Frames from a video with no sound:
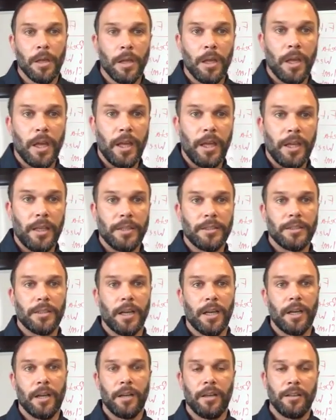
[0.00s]
And
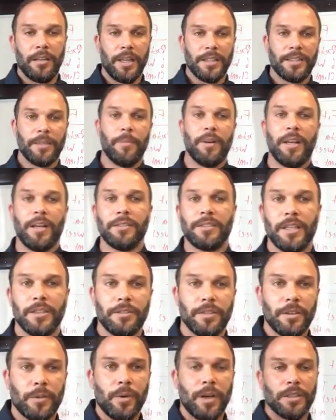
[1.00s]
somebody else
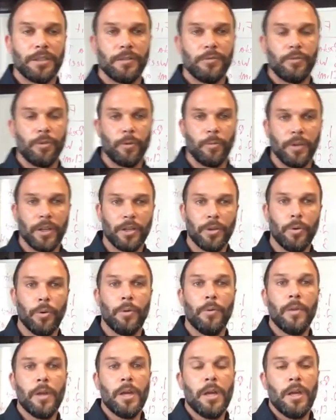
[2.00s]
answered the question for me.
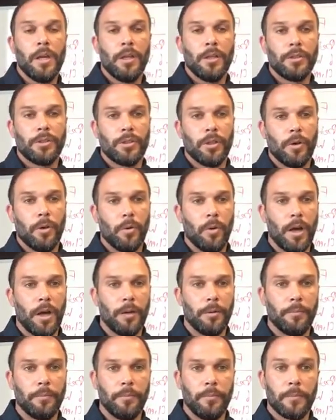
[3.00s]
Cool.
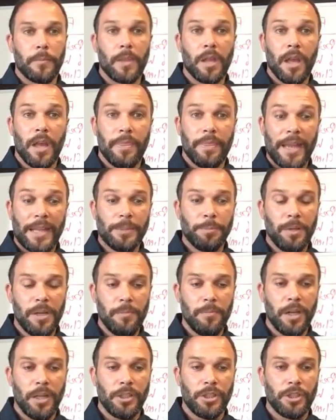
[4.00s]
So that's
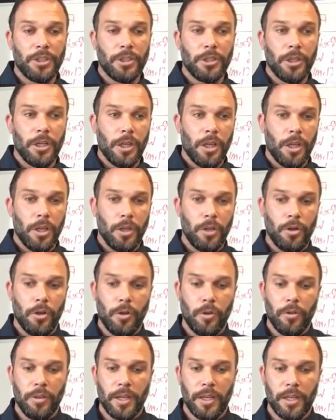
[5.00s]
pretty much
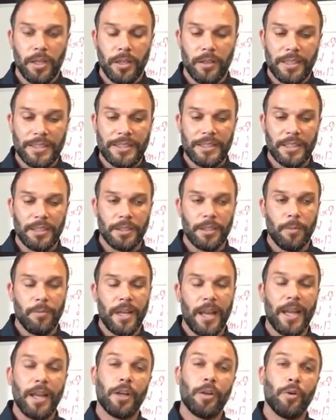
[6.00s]
the system
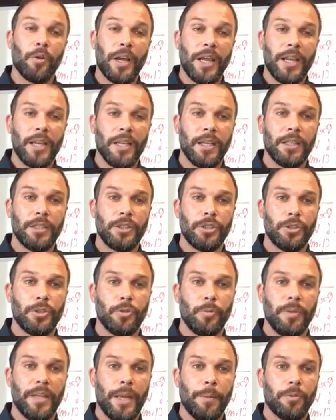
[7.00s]
that I created
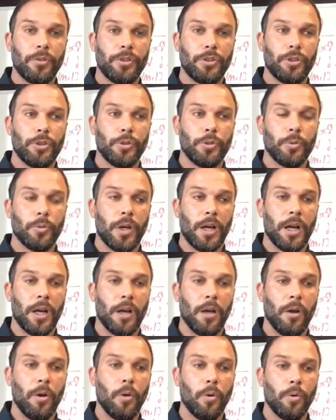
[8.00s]
to be able to
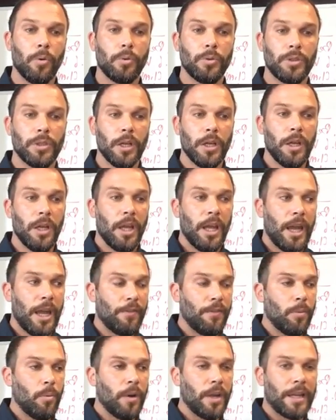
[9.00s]
hold
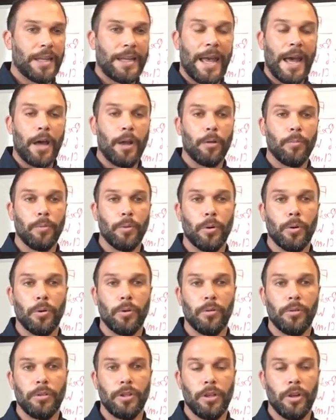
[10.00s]
everyone
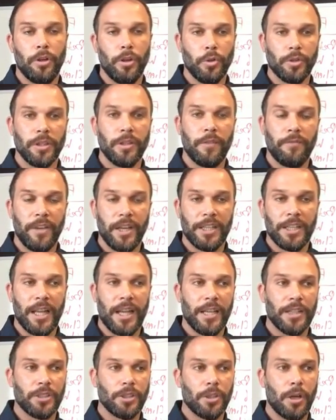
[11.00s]
accountable, using the Fit
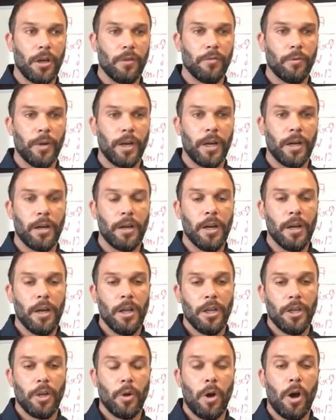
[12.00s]
Clients software,
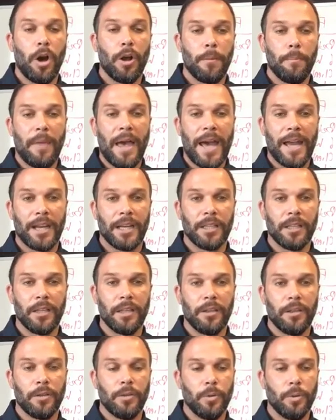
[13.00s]

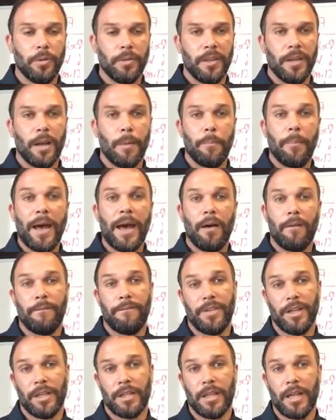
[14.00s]
automatically. The cool thing about
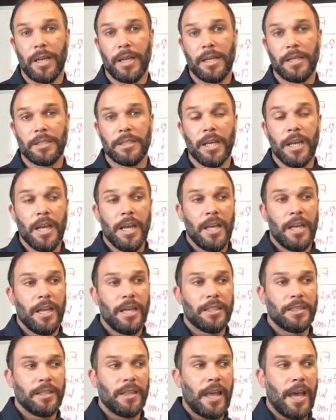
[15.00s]
Fit Clients
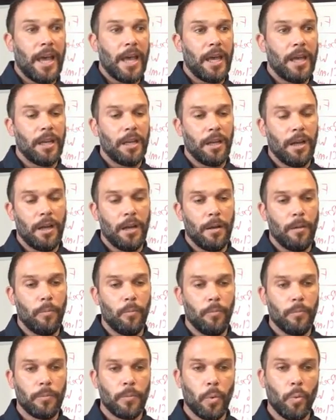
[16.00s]
is that
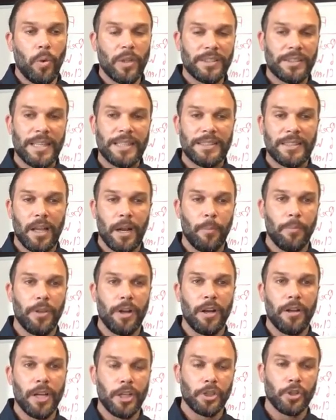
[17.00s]
once they set up
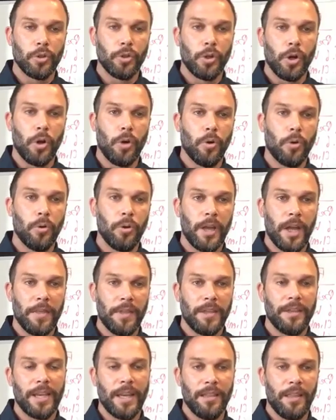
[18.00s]
their initial goal and
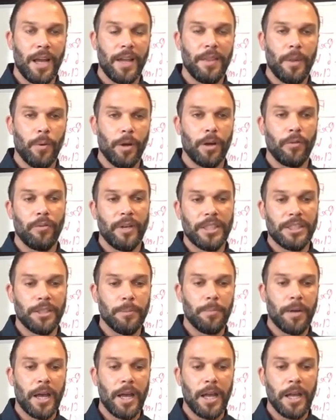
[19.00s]
the deadline they want to reach
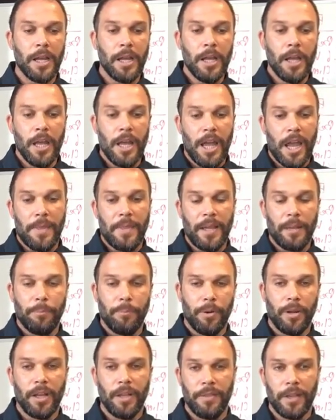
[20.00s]
it by, and they
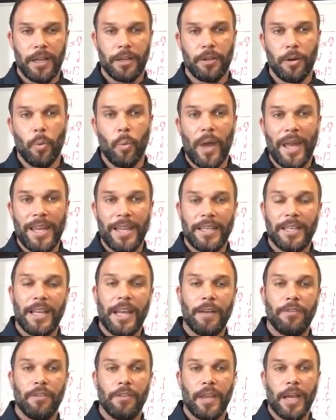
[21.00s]
put in their weigh-in
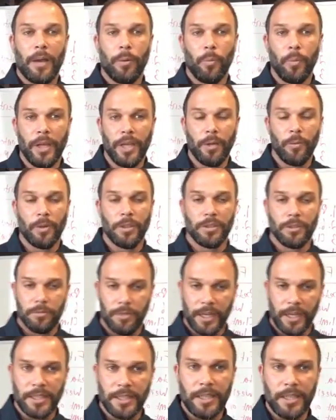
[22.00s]
day for that week, which,
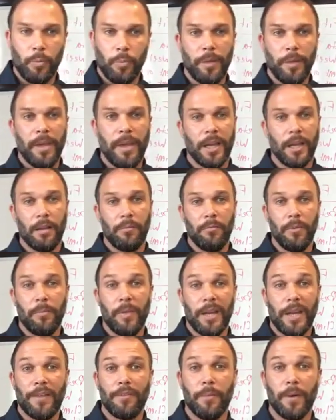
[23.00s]
like I said, we make
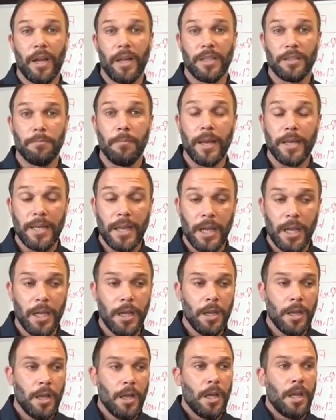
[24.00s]
everybody's
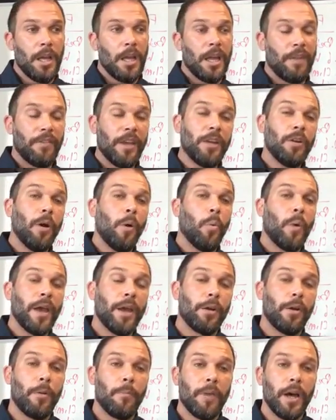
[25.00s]
Monday. If they don't
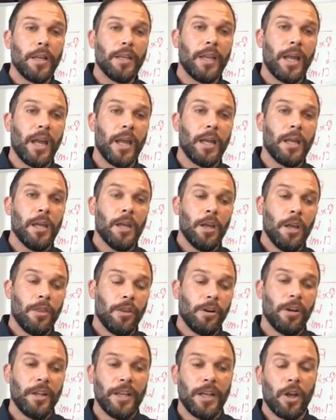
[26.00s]
weigh in on Monday,
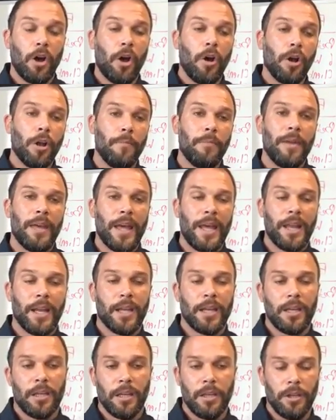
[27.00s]
they're going to get an
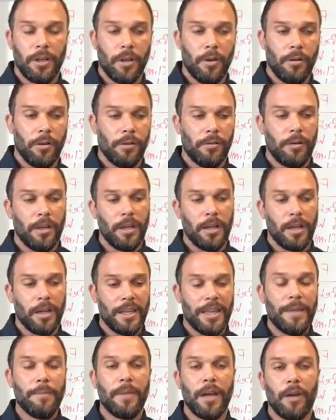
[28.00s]
automatic,
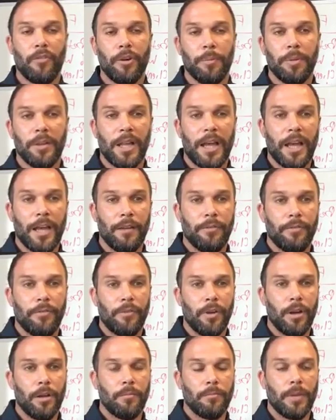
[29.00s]
email reply
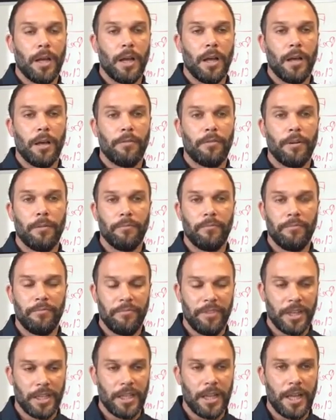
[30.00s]
from
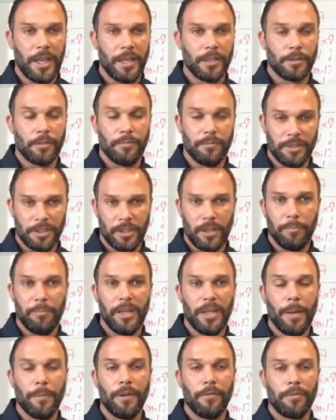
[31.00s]
Fit Clients, or it's going to
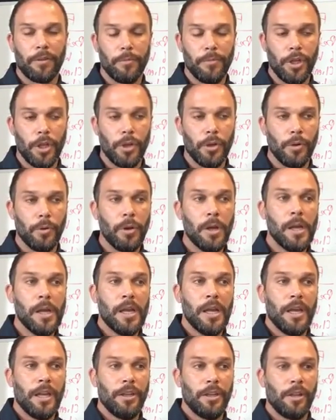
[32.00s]
be coming from you,
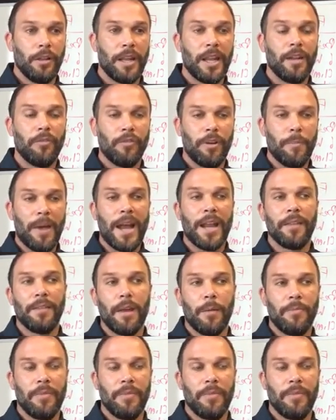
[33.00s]
reminding them